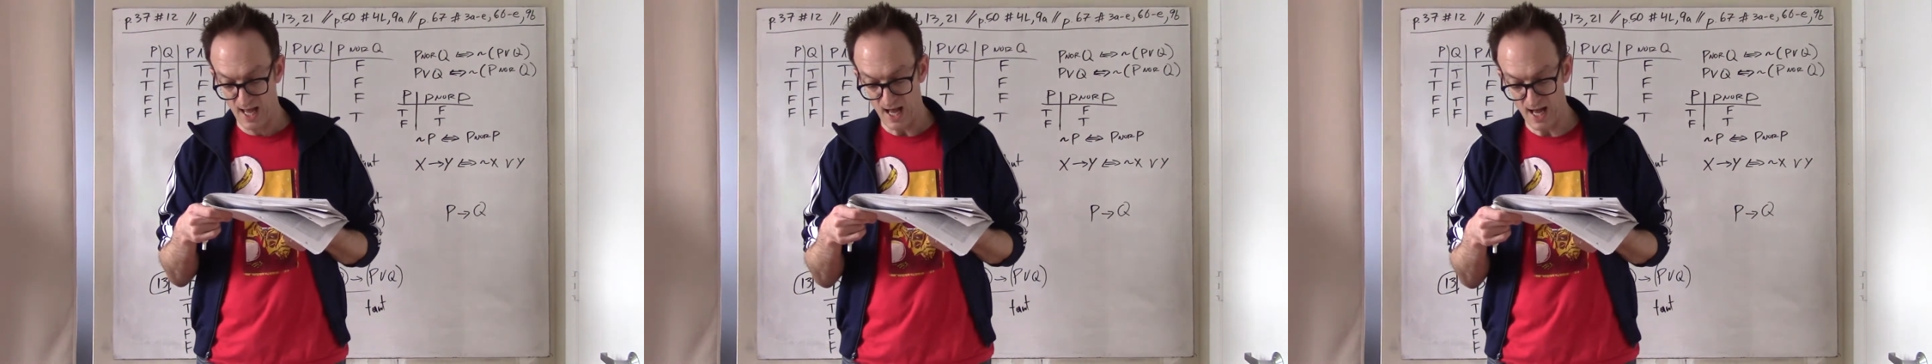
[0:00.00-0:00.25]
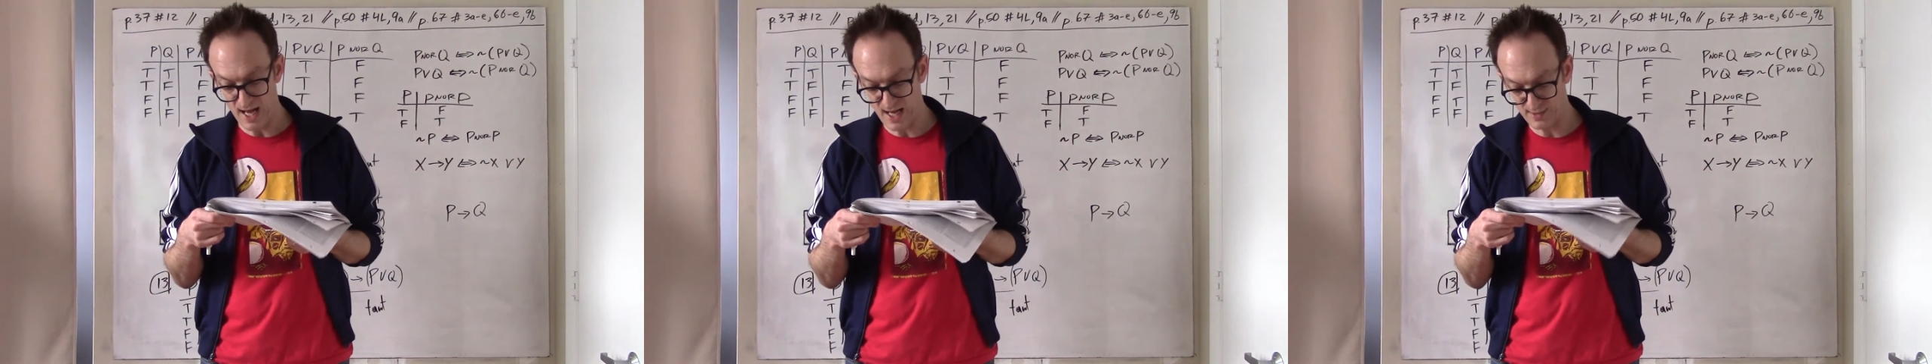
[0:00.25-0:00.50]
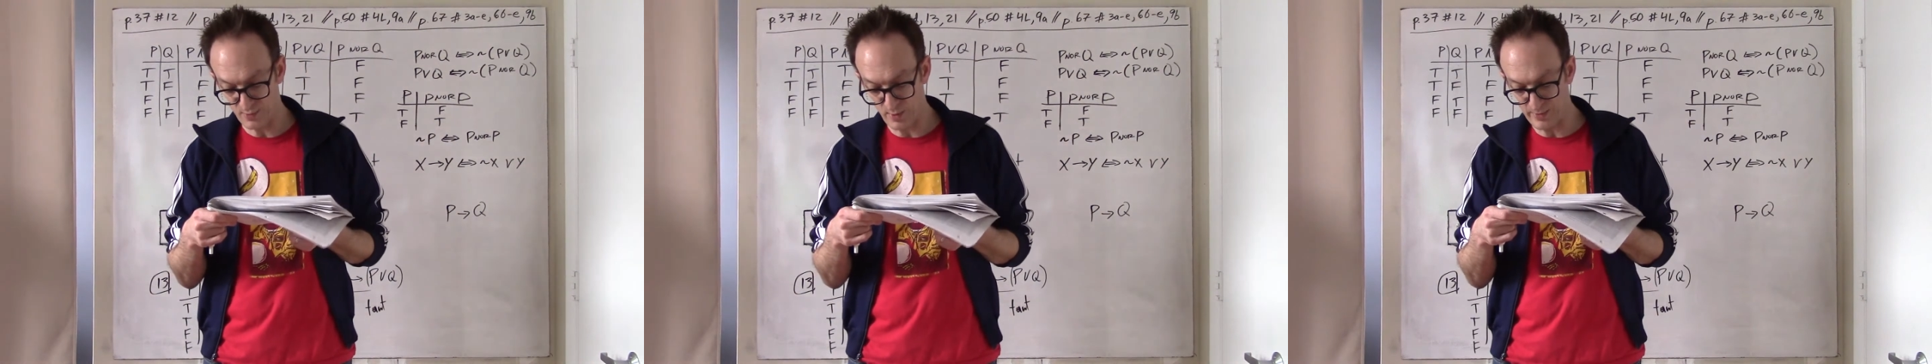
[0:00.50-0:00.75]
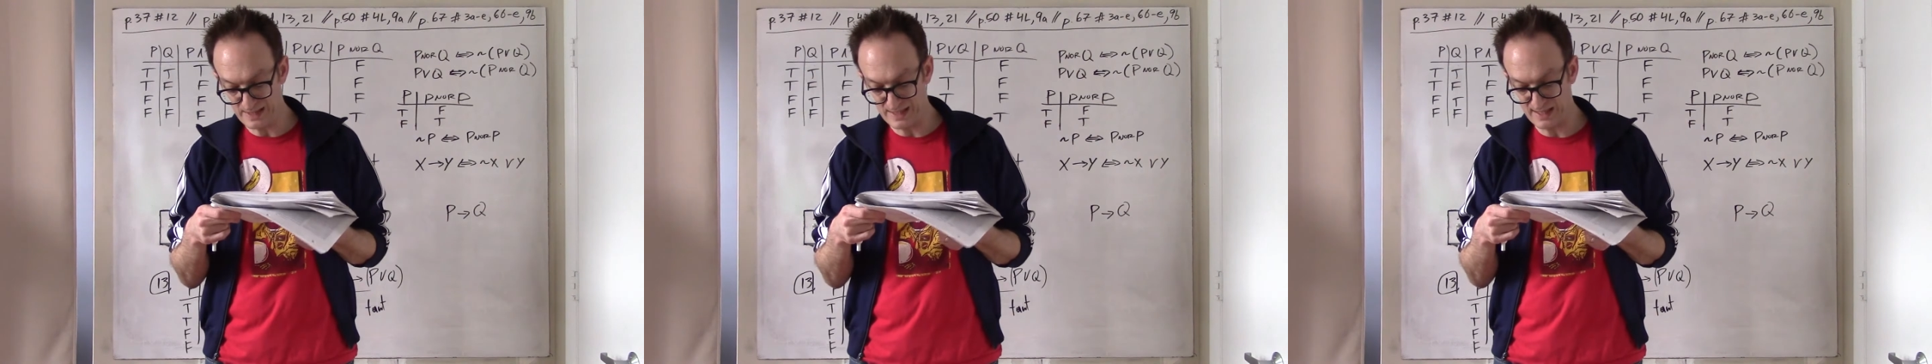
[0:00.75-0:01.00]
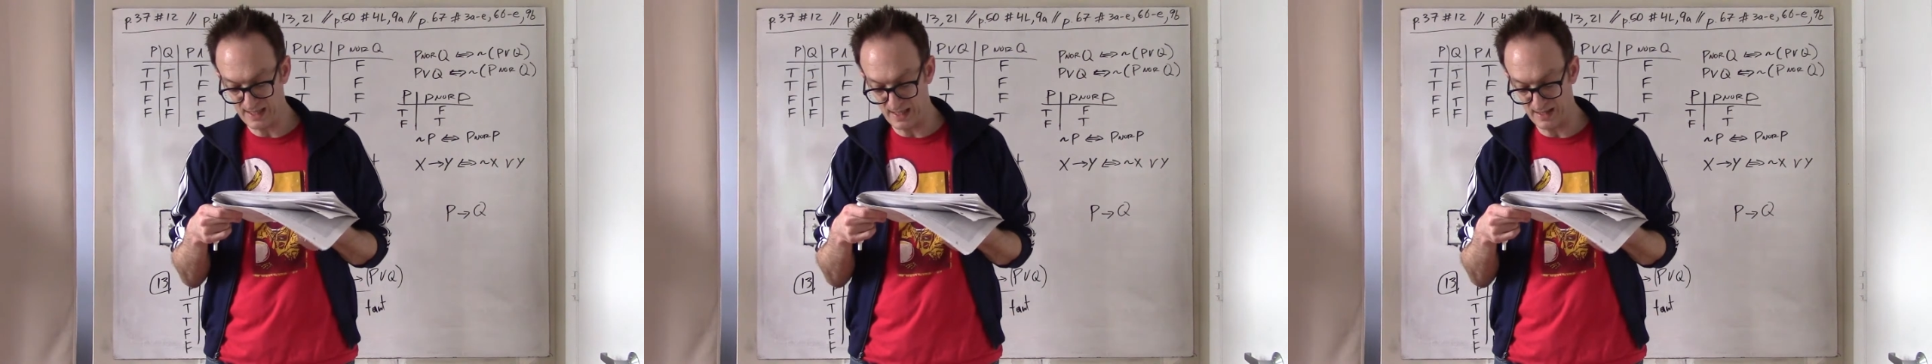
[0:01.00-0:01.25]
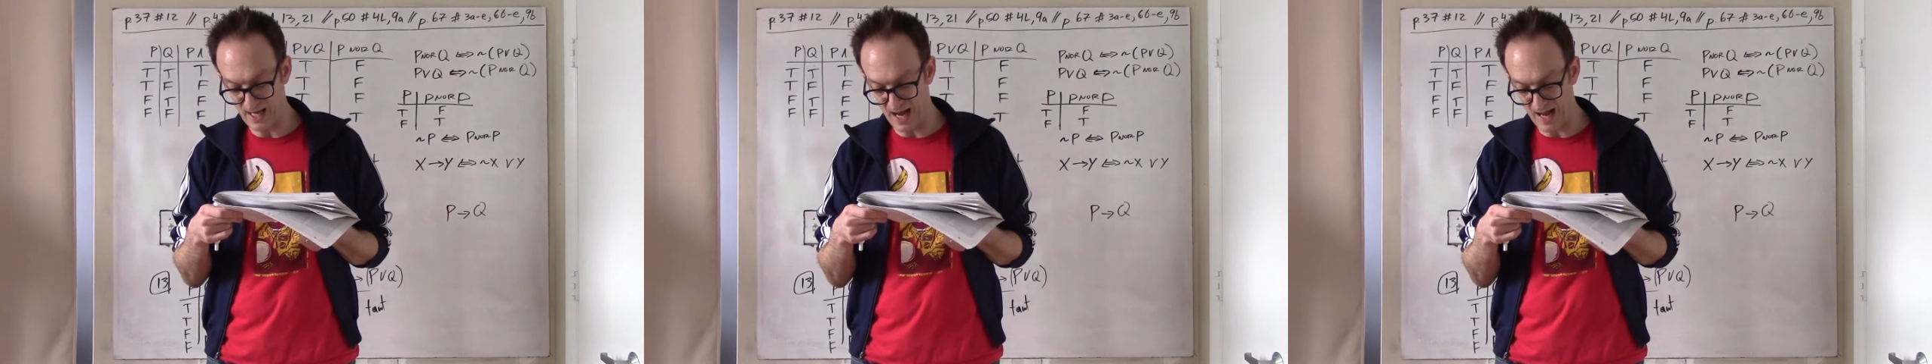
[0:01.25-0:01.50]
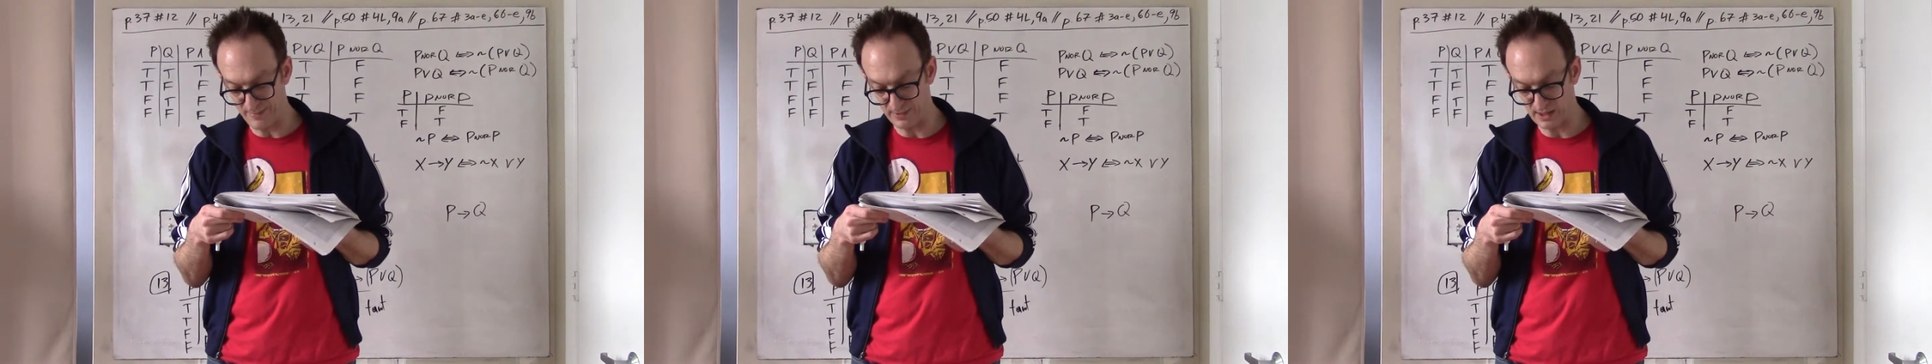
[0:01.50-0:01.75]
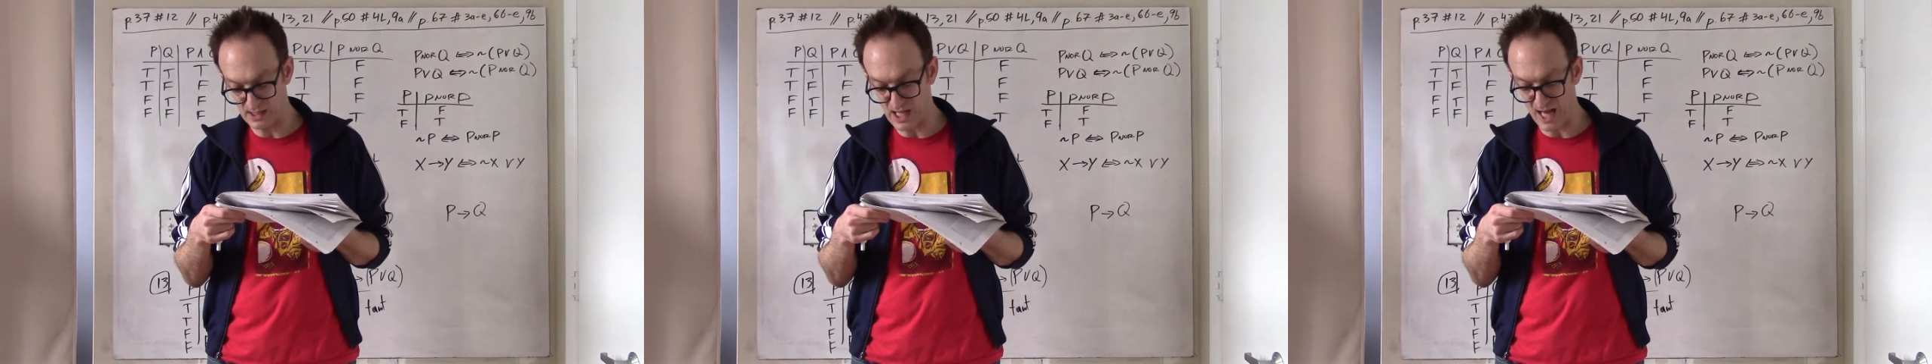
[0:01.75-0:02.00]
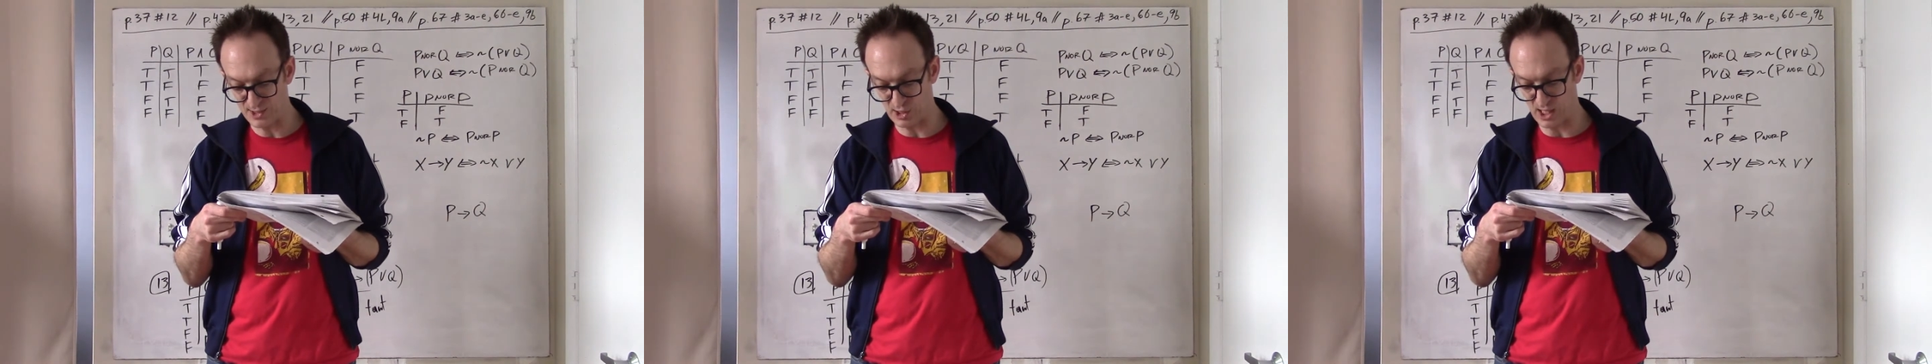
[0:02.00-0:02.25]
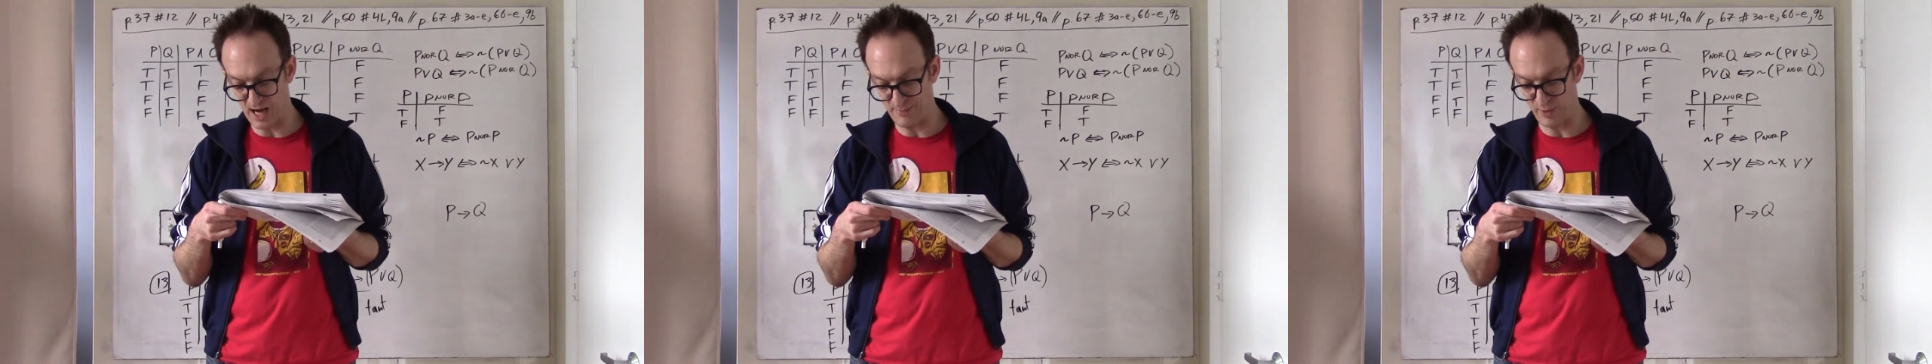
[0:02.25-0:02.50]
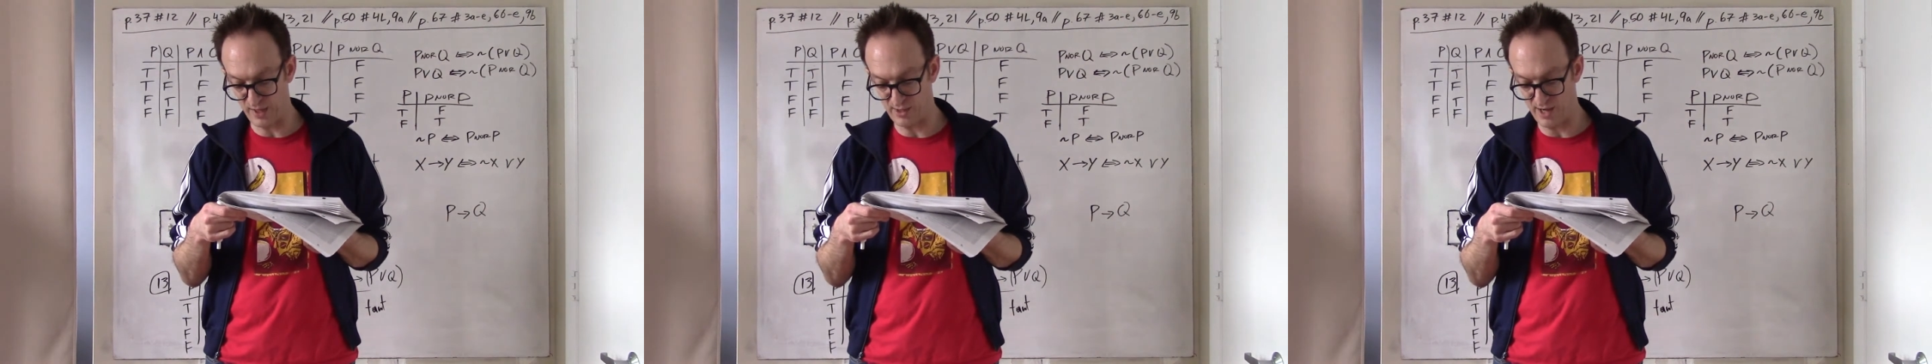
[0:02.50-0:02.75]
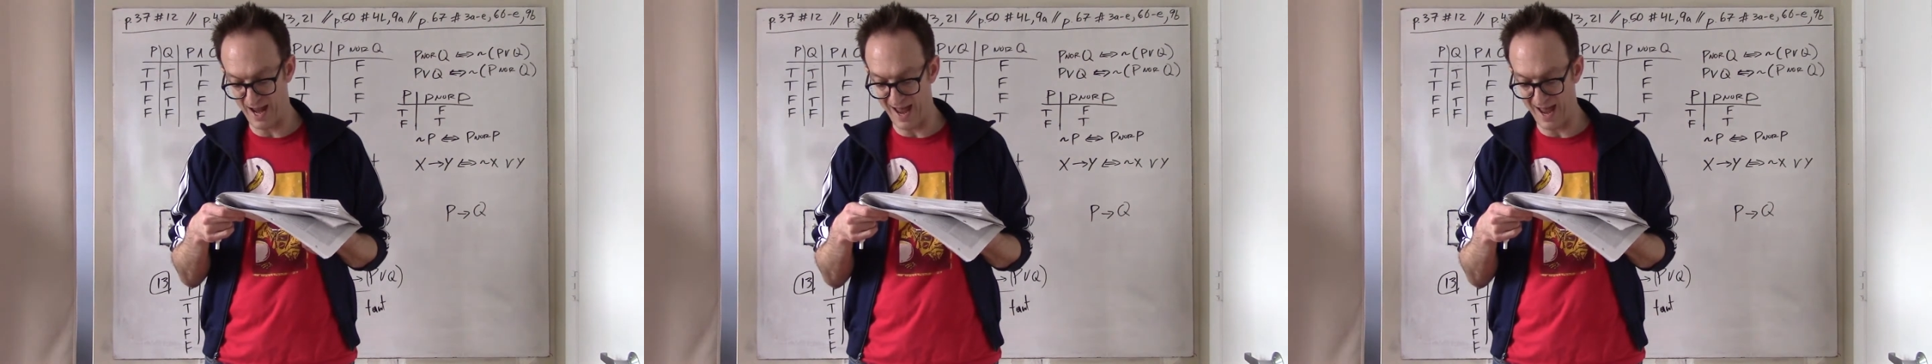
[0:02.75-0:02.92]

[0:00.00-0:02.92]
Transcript: Uh, 21c the op logic operator